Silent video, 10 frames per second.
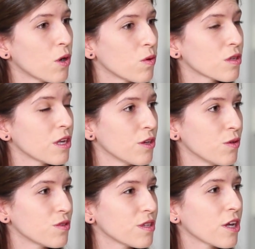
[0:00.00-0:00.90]
mostly
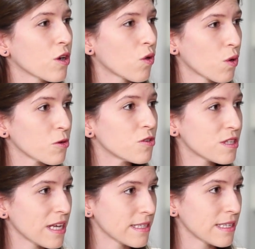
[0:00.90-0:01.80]
used in the
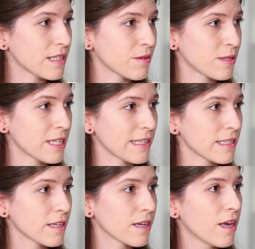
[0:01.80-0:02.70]
hormone-sensitive
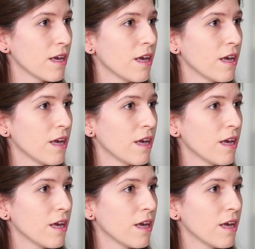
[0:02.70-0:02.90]
setting.